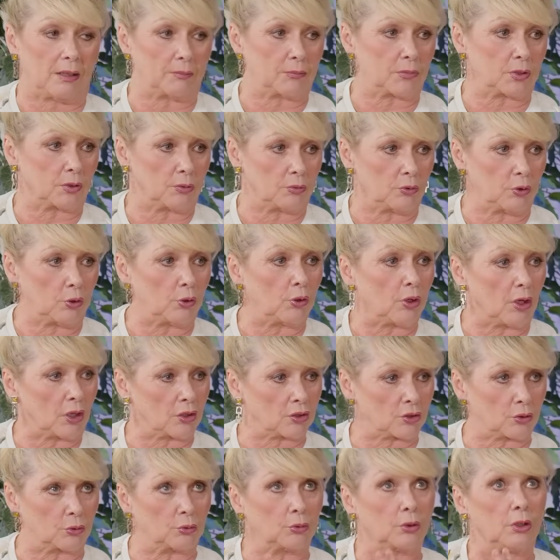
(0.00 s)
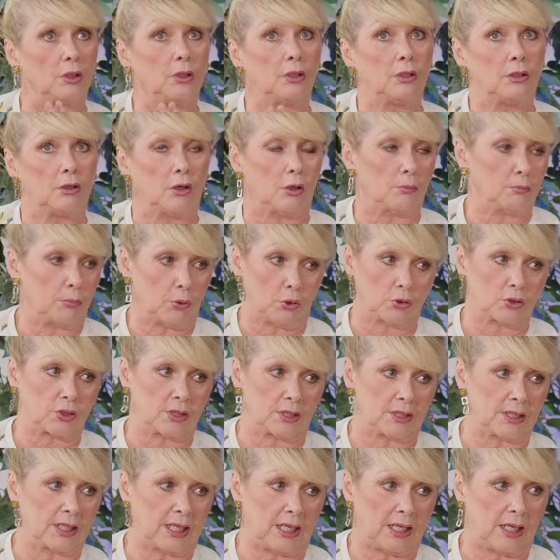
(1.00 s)
up to Newcastle on
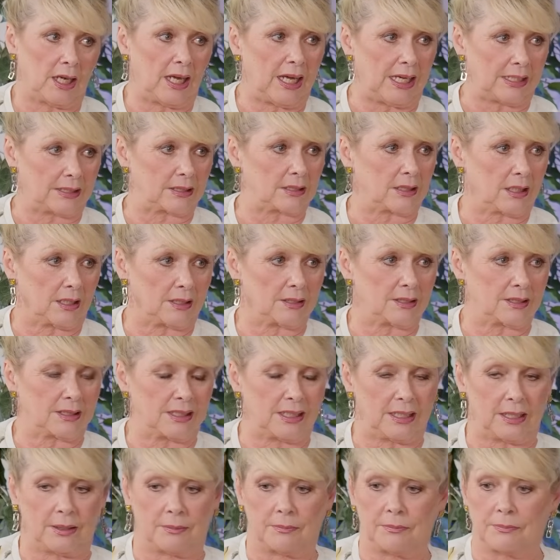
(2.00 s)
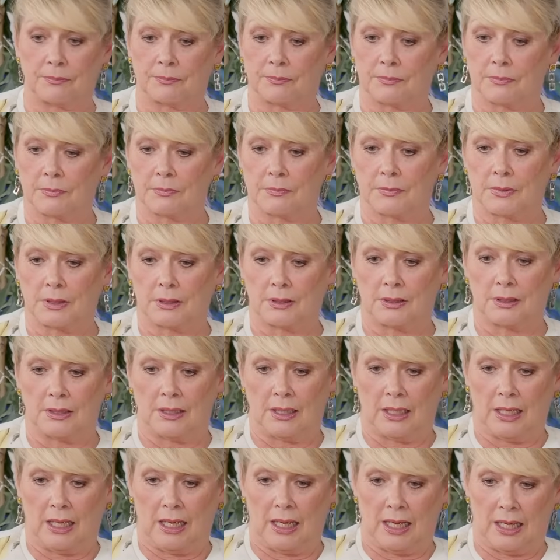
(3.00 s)
Boxing Day. I had to go and see him.
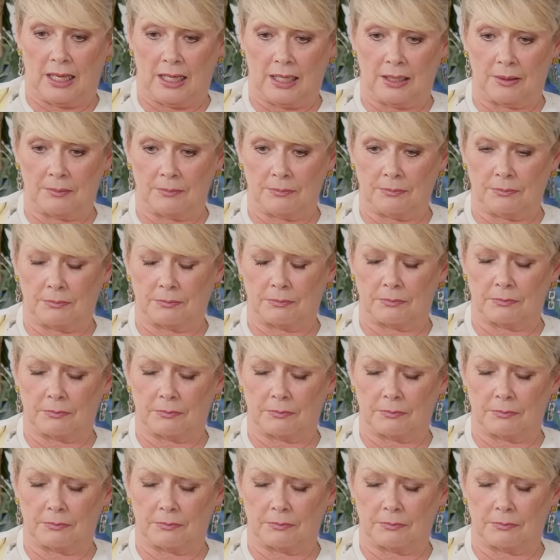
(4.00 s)
Um,